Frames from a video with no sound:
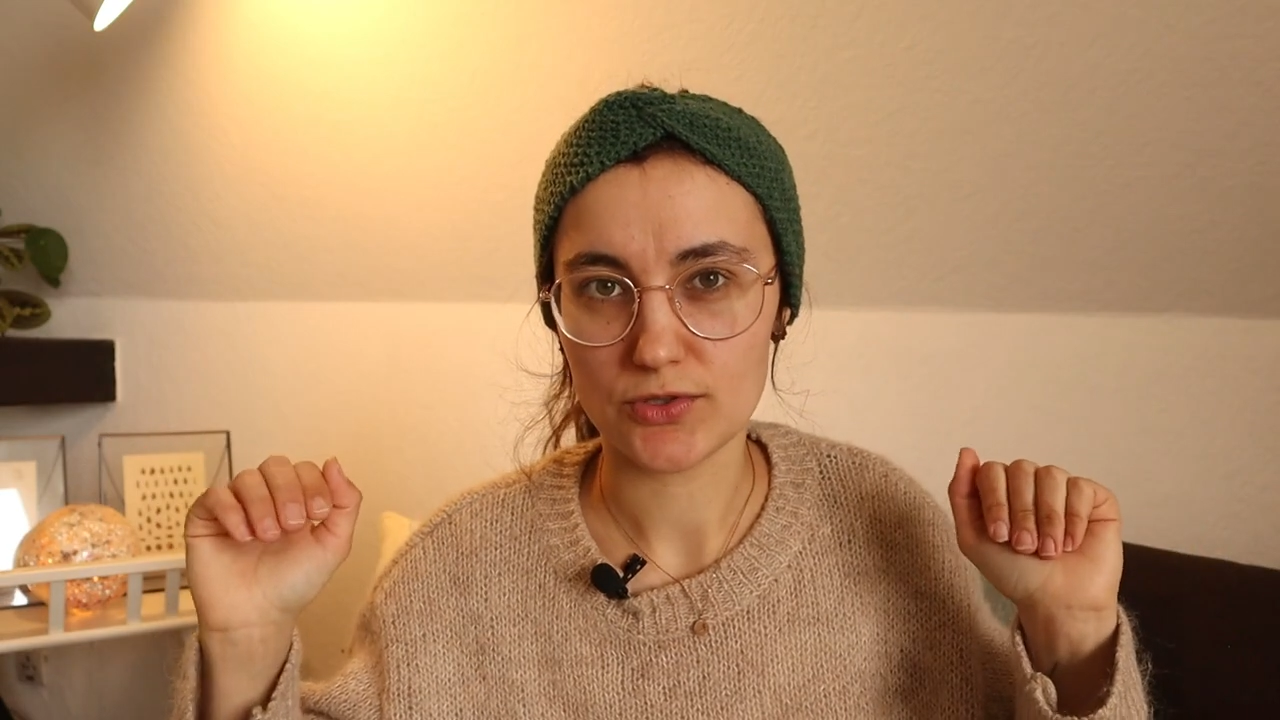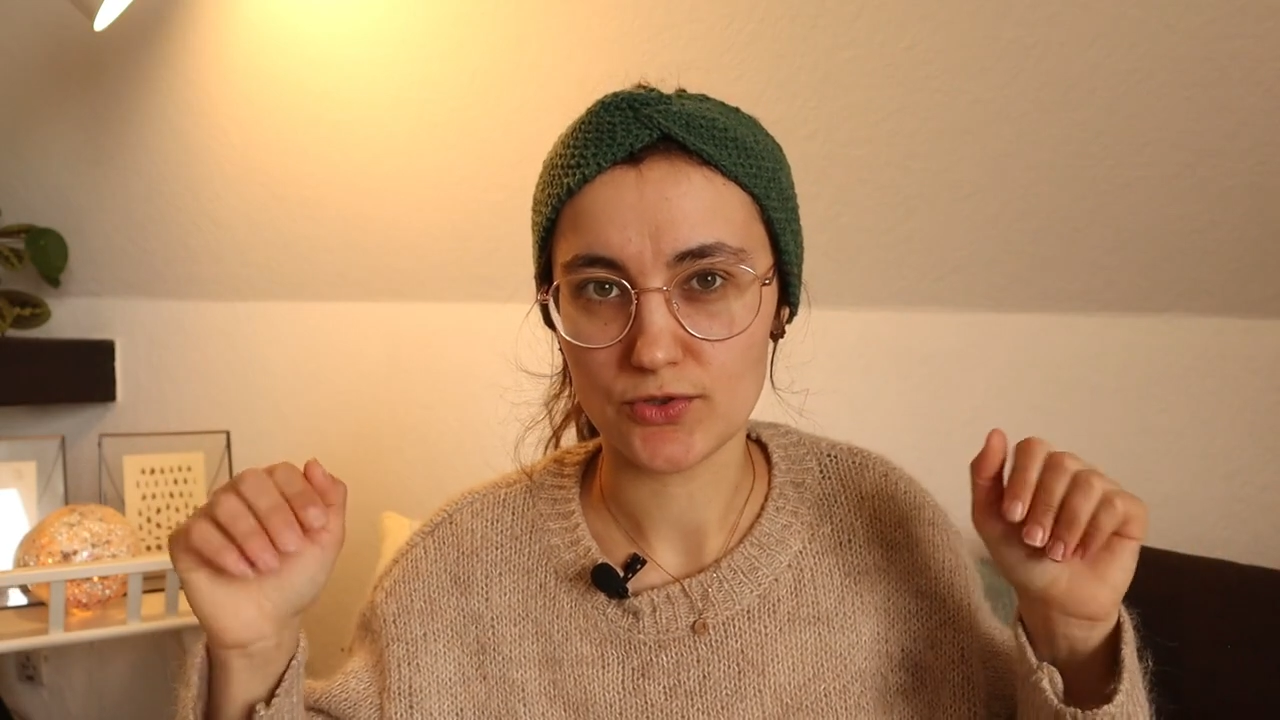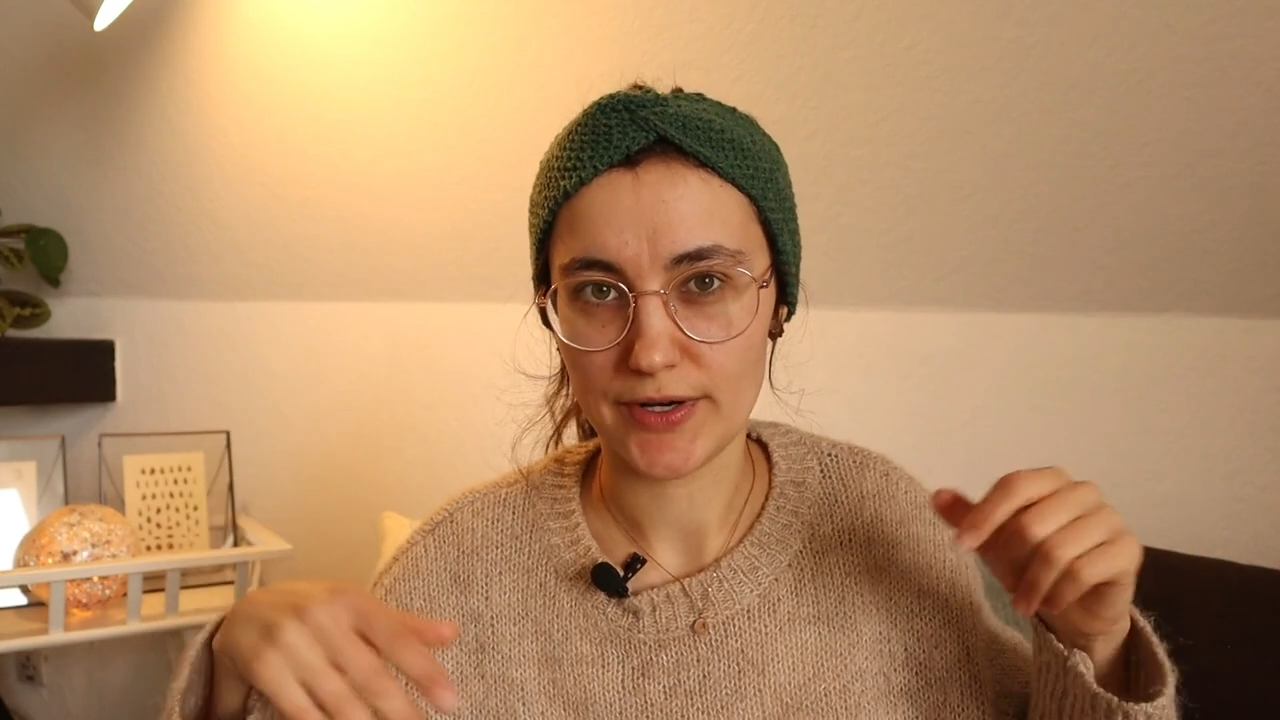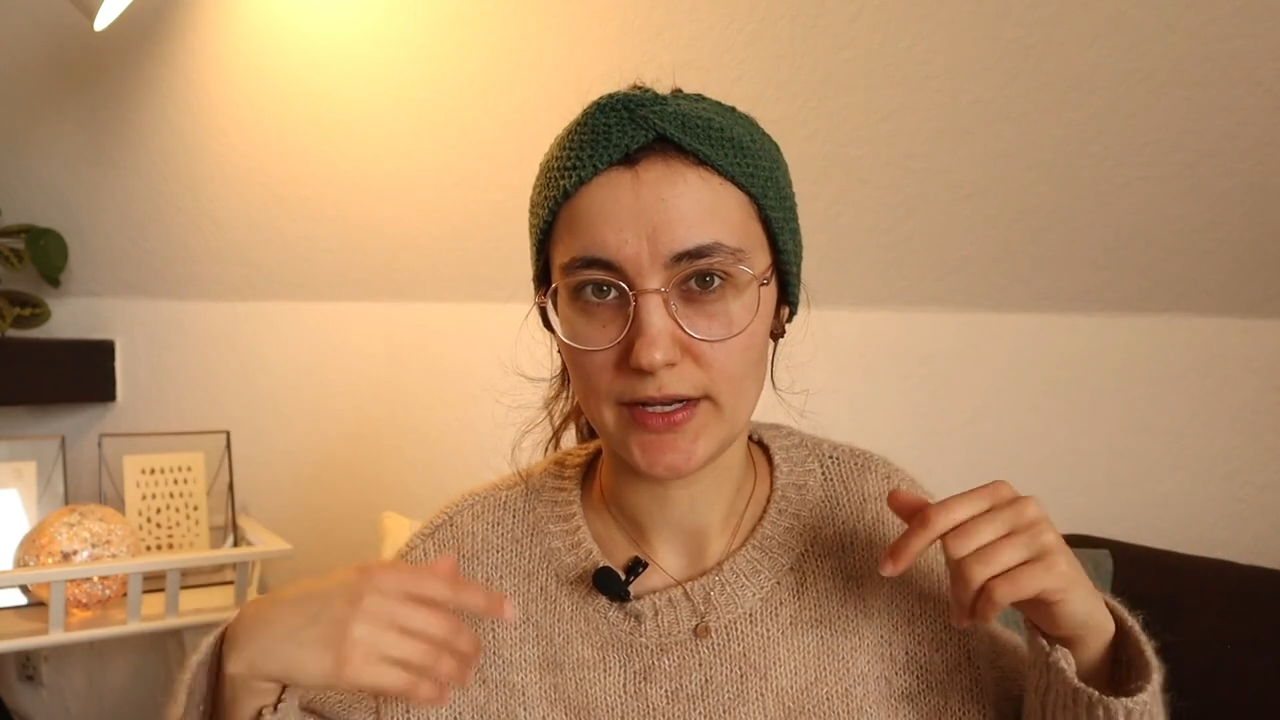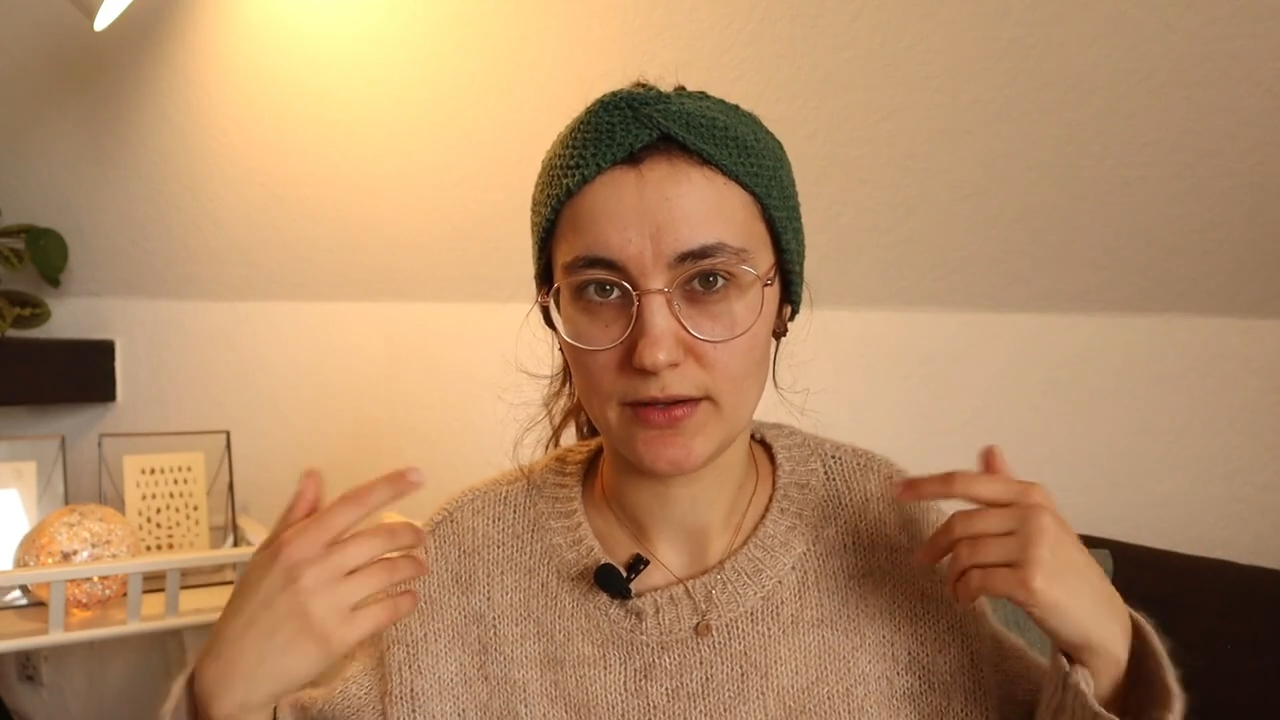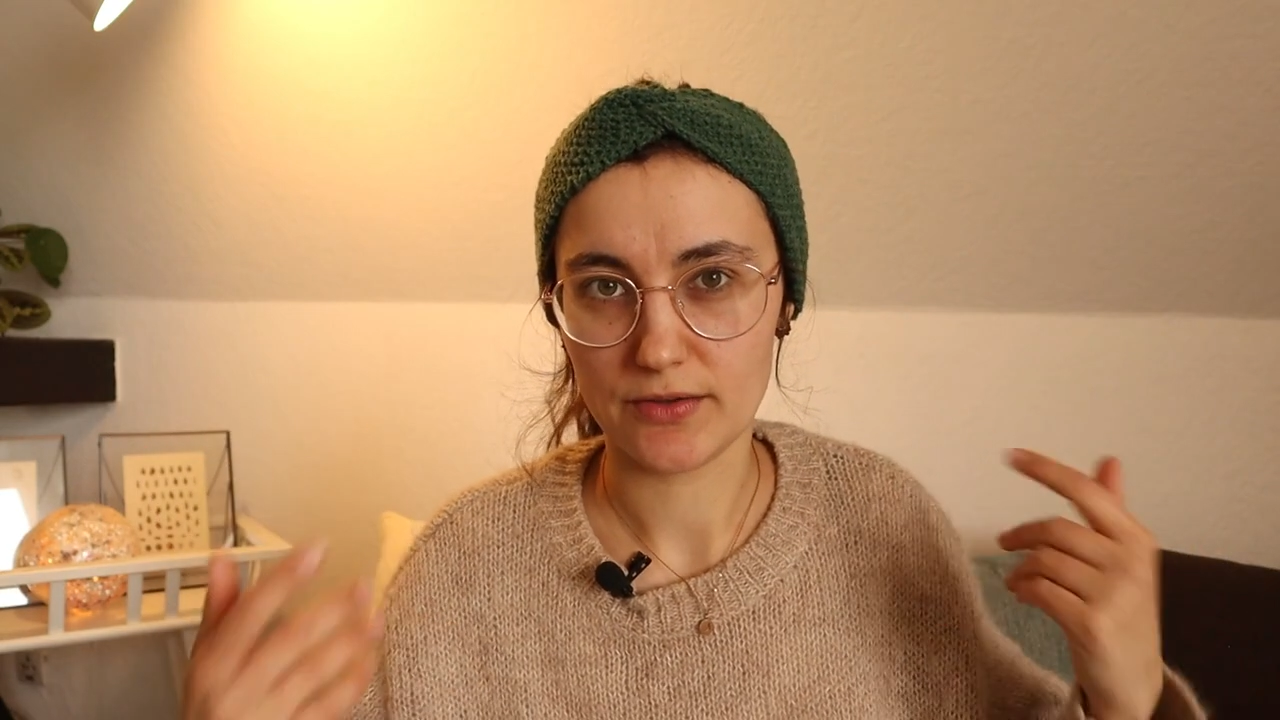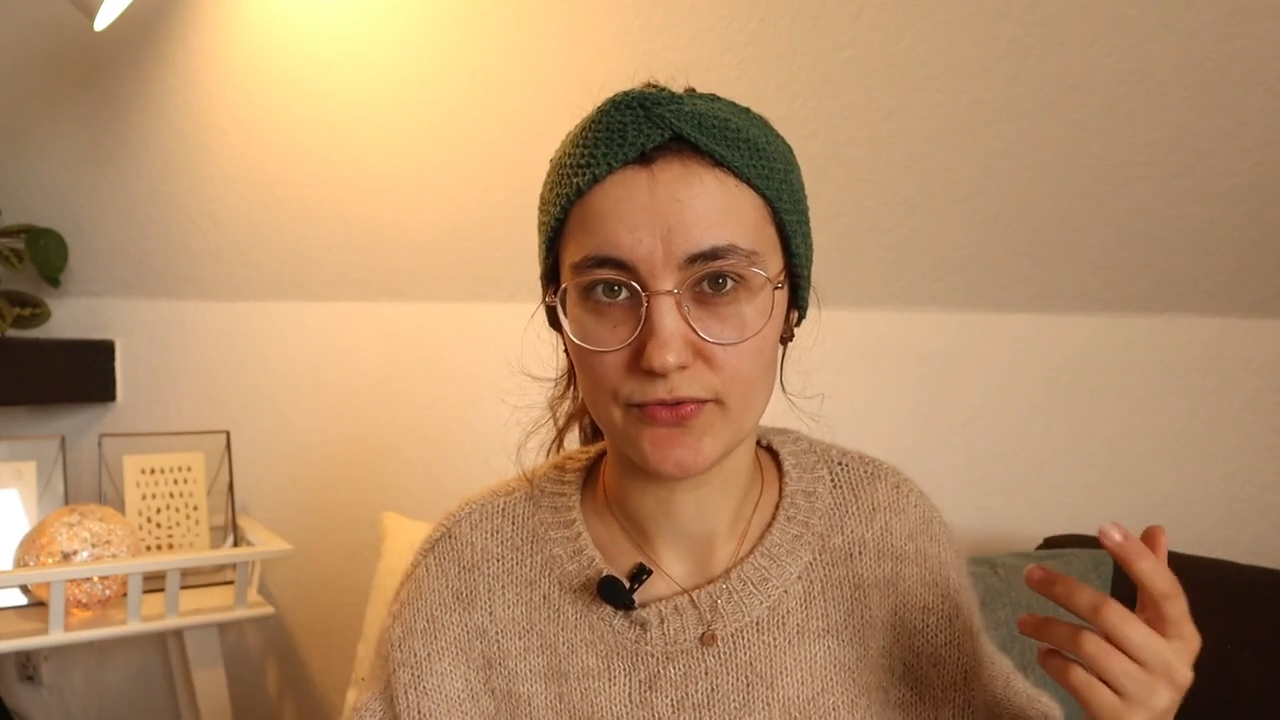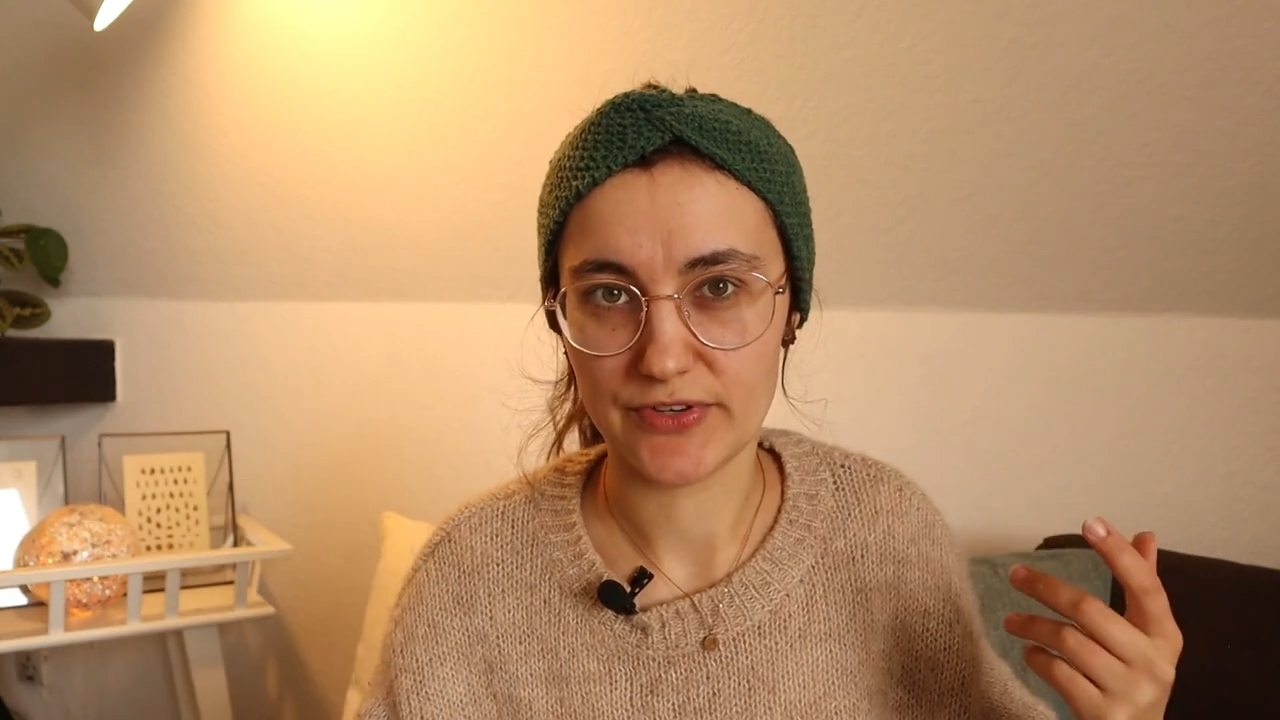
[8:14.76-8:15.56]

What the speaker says: during the